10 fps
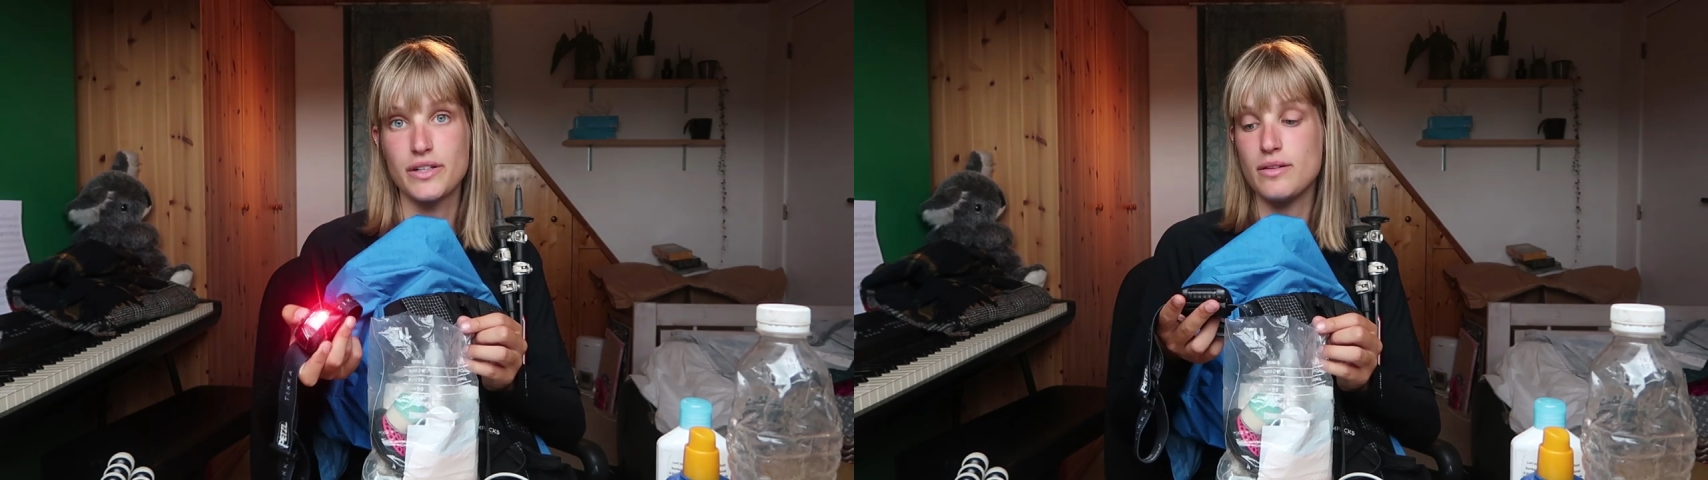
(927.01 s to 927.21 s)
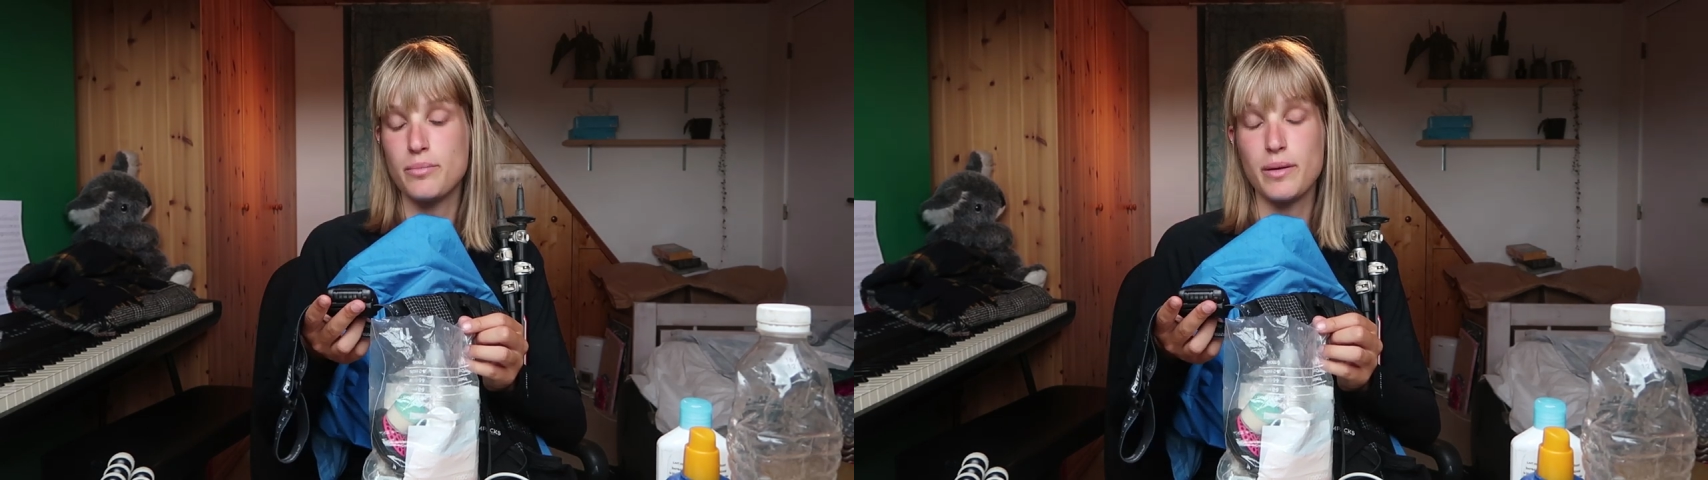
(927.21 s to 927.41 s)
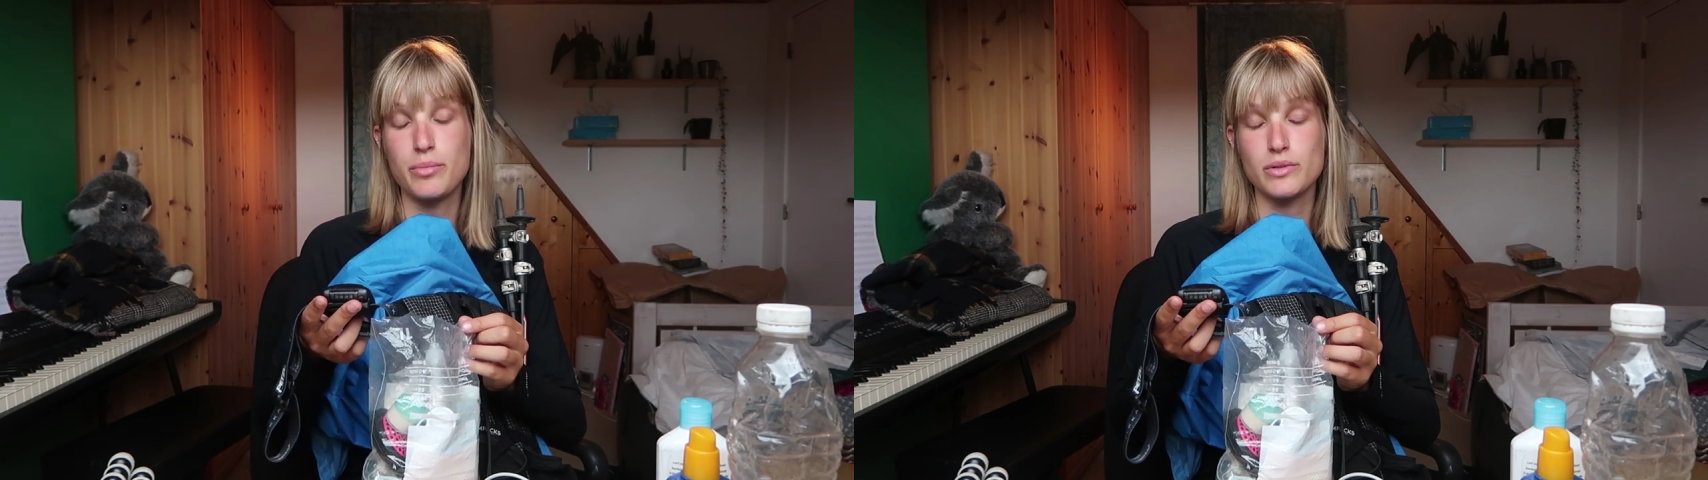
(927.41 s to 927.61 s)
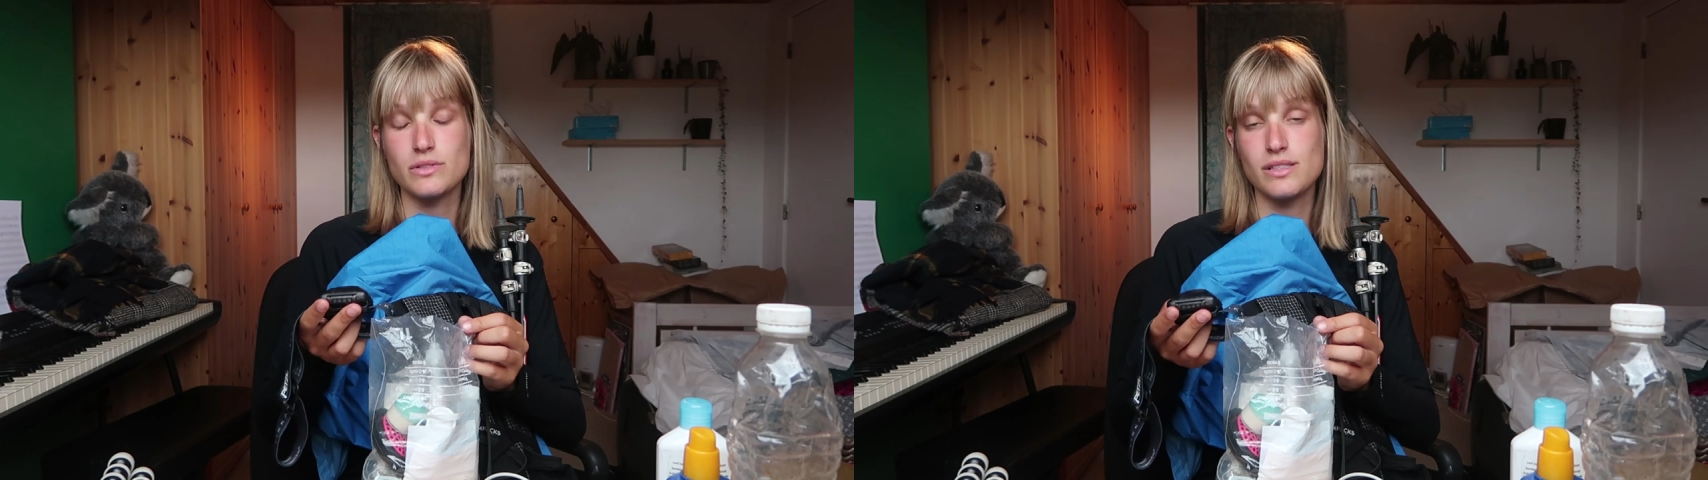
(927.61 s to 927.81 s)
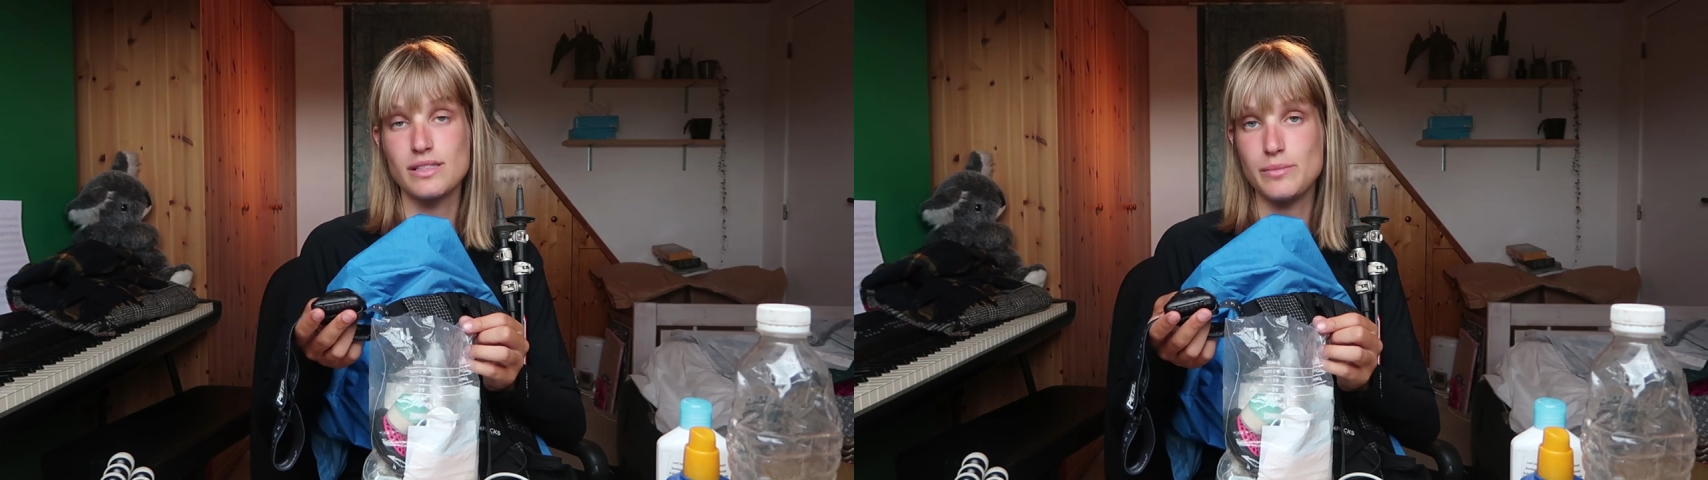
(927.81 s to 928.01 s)
the
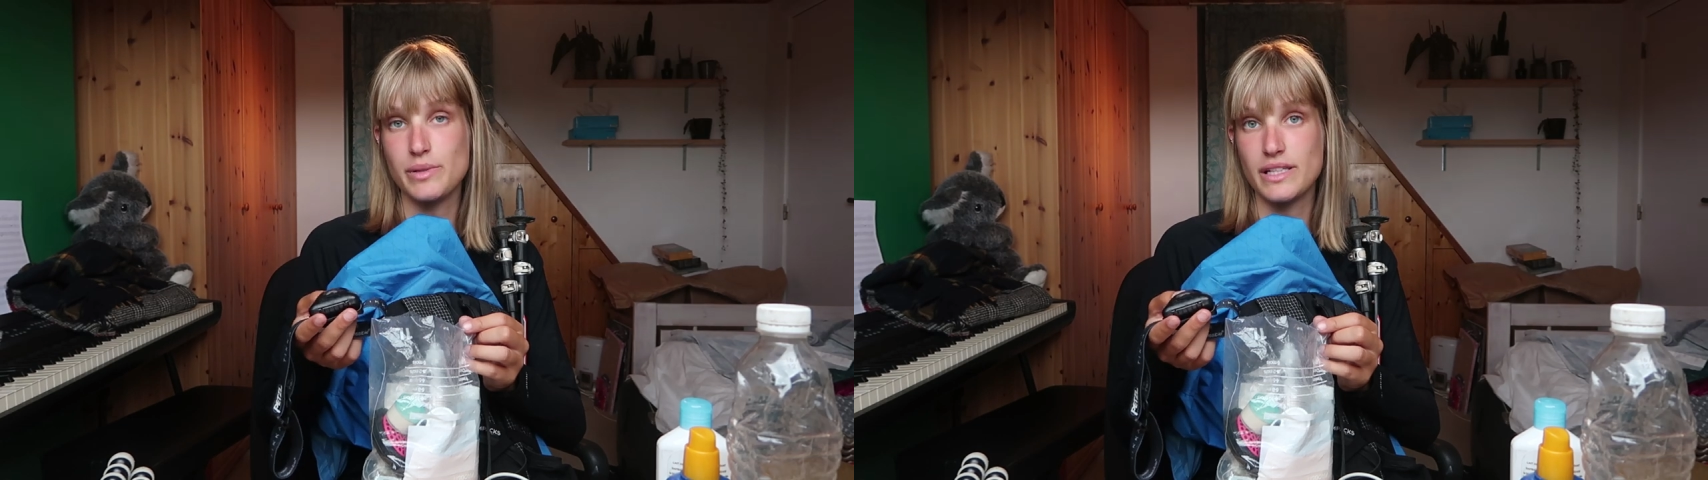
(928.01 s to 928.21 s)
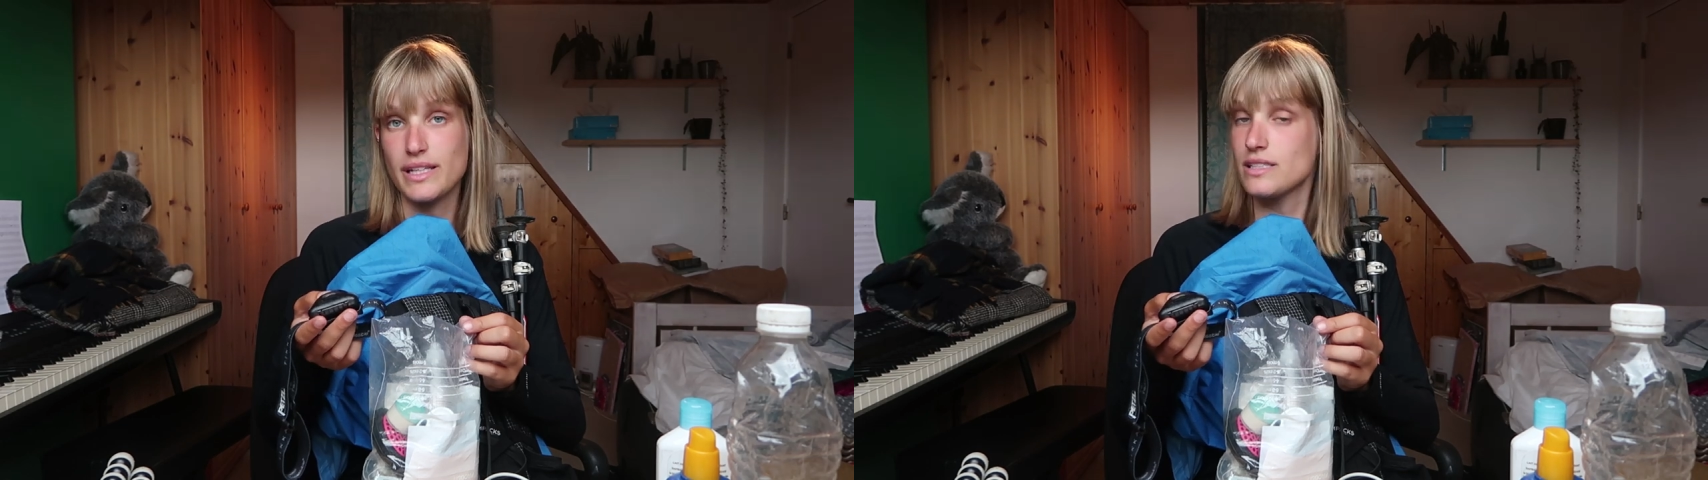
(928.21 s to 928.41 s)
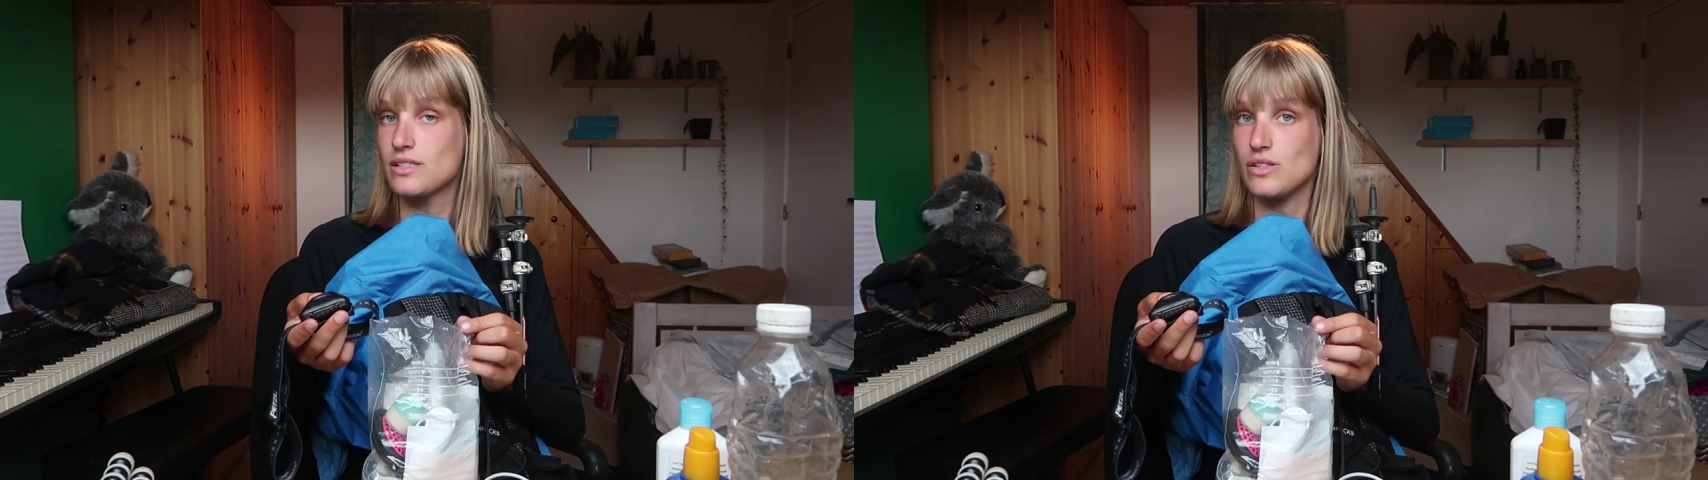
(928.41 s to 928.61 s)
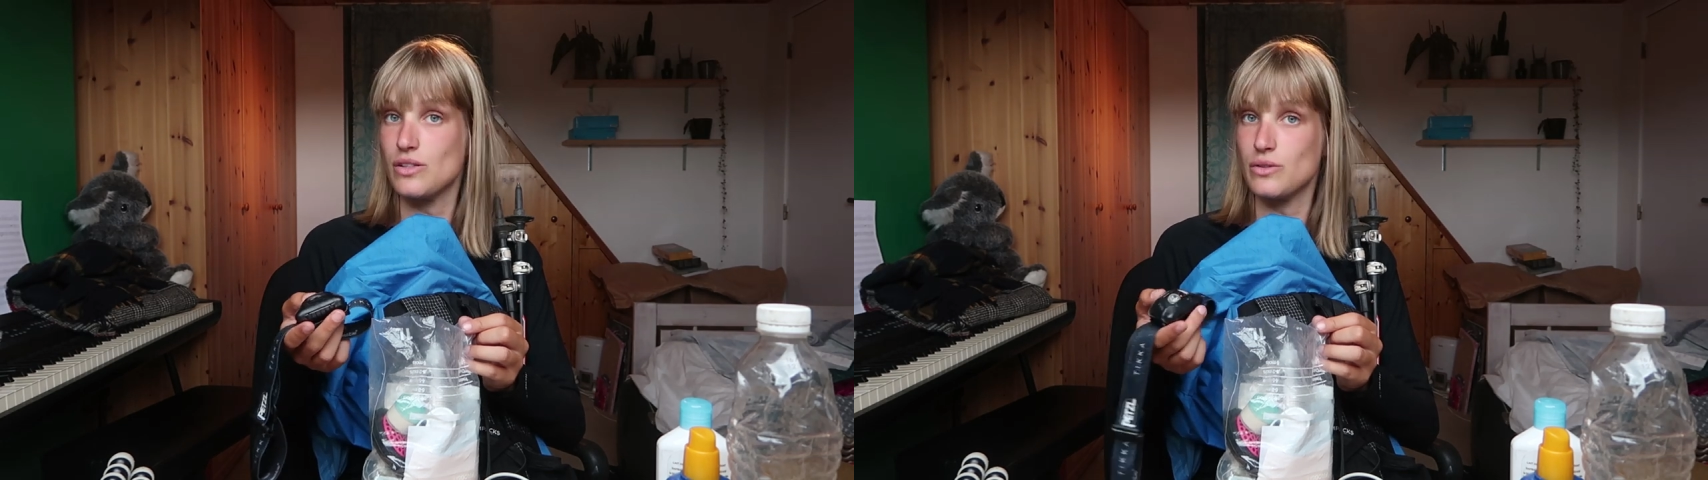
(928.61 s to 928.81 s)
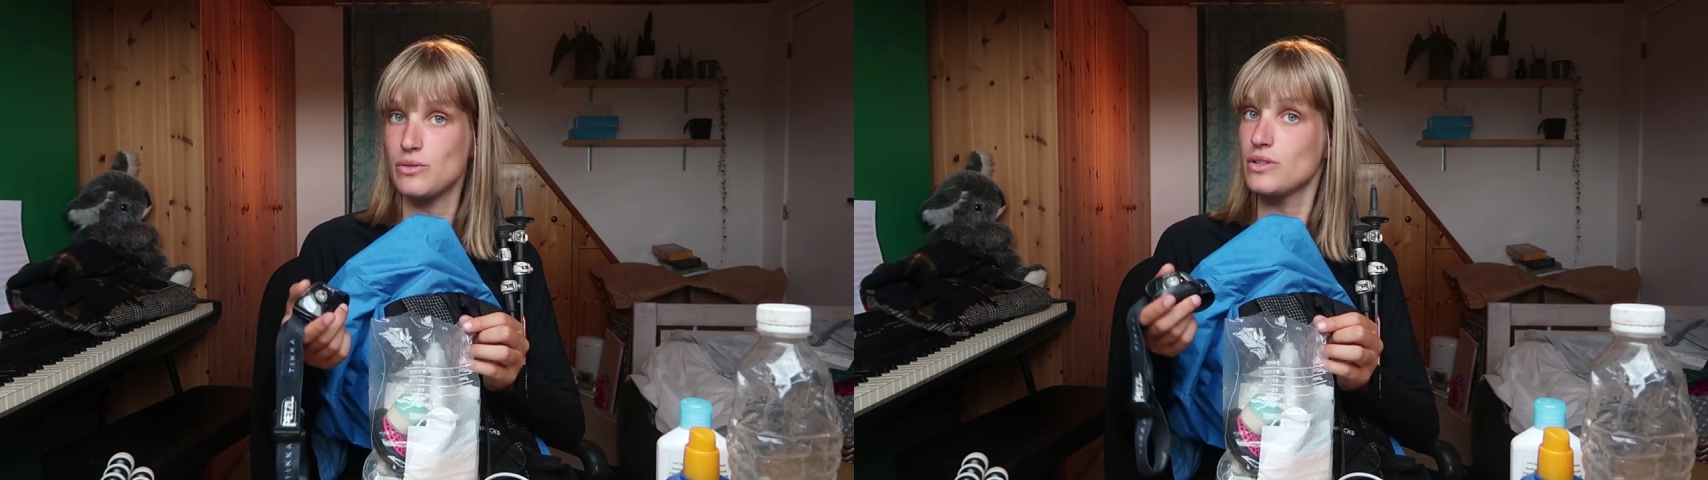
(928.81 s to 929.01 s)
people sleeping next to
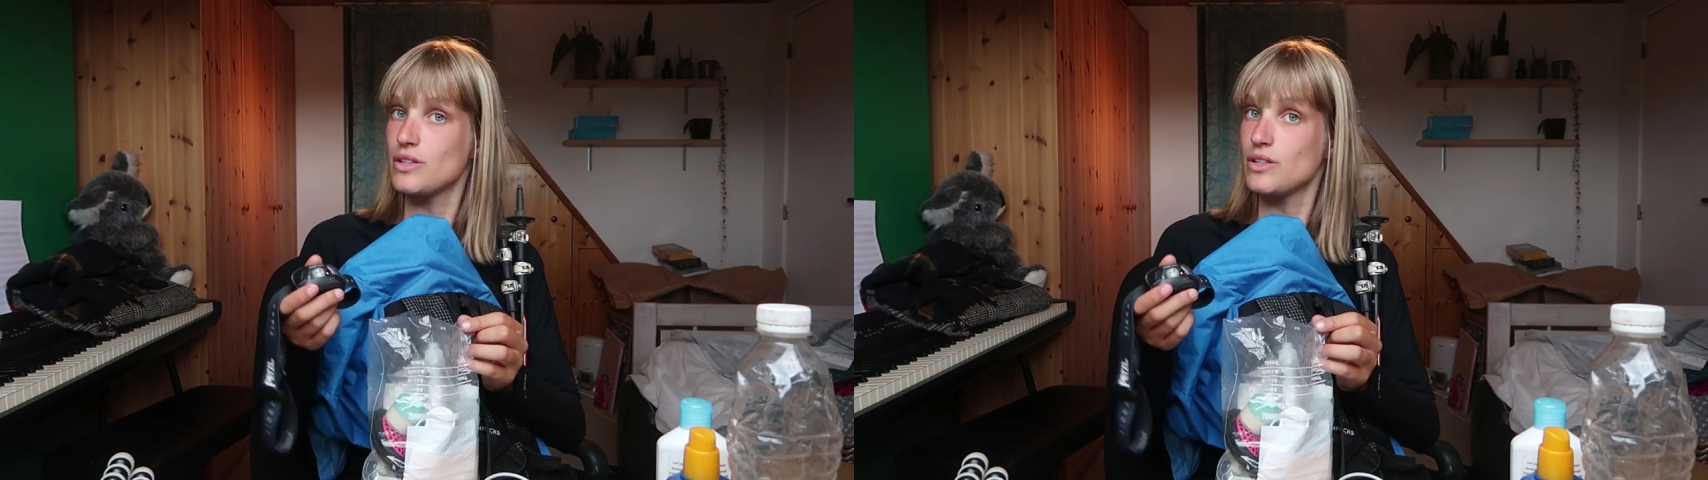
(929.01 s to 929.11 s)
you,